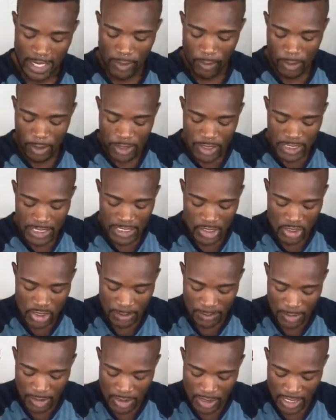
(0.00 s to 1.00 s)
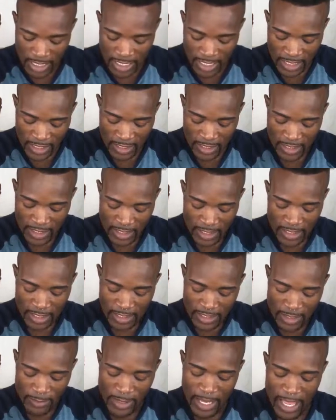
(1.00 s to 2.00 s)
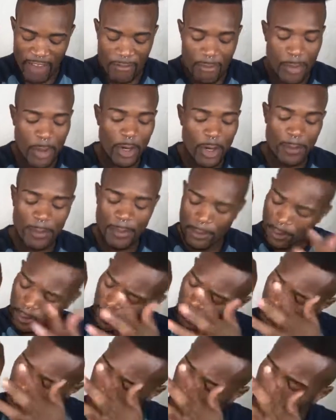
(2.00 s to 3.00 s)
orange is a shimmer shade. Then we have purple.